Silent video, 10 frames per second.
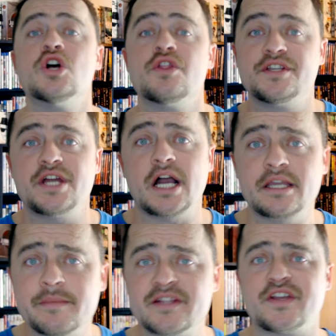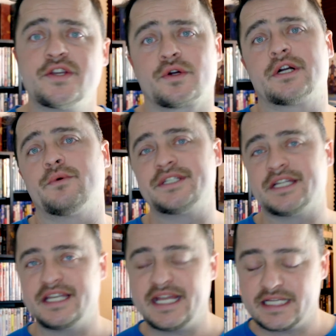The documents that you're going to
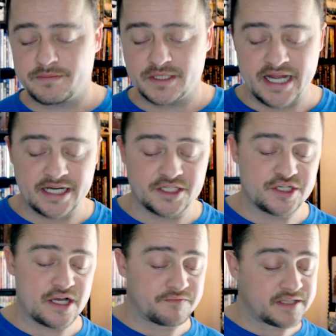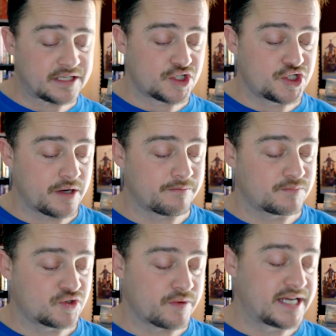need to protect yourself, let's jump
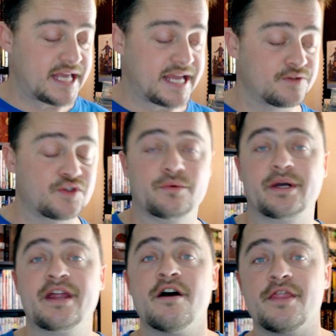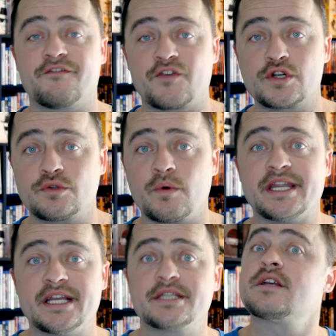straight into it. The first one
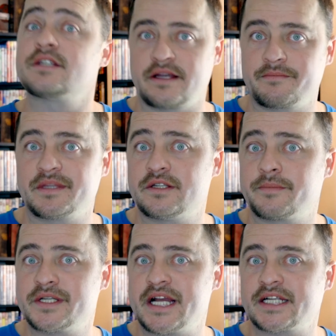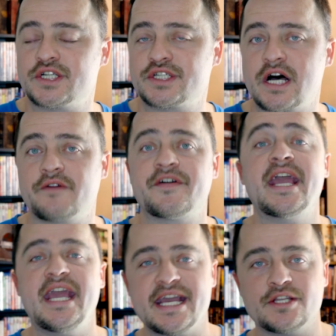is something to protect yourself.
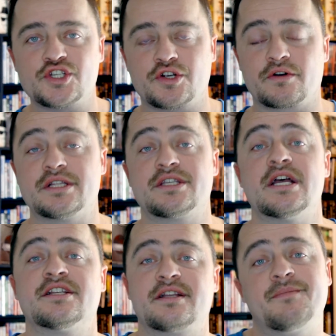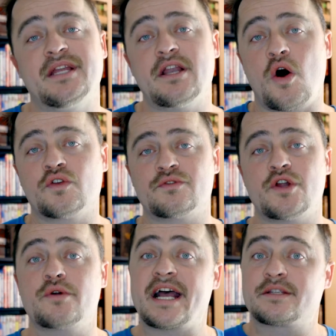Insurance, something also
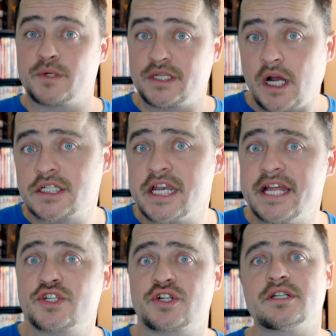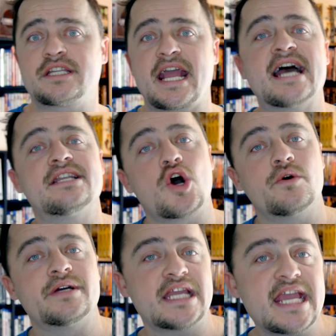known as production insurance and
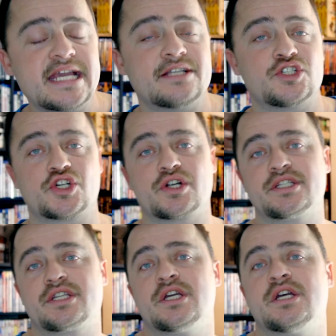O&E insurance.